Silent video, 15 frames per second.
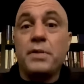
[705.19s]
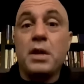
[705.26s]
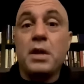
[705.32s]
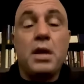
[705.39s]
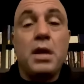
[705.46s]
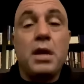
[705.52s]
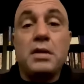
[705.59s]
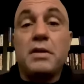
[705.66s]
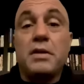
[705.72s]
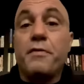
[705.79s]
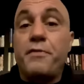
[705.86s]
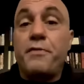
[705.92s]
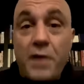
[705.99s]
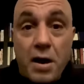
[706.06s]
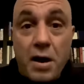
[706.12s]
It's a
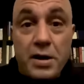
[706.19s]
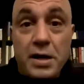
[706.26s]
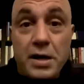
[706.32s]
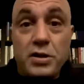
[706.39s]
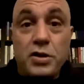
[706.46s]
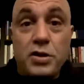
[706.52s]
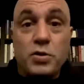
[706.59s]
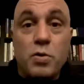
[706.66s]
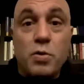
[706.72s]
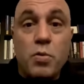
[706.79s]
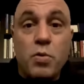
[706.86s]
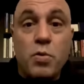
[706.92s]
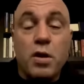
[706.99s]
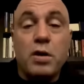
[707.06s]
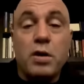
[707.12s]
very unusual
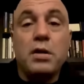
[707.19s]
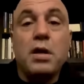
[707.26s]
word,